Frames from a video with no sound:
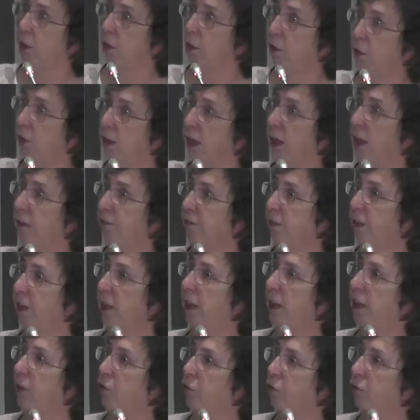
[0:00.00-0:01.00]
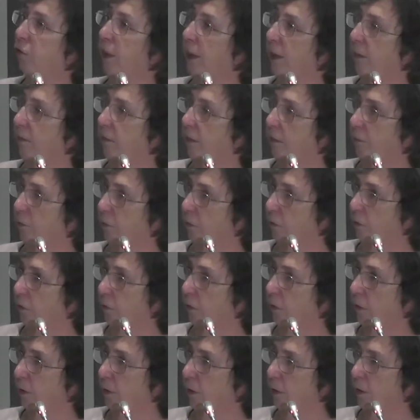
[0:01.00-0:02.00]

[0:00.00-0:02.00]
look after aged relatives.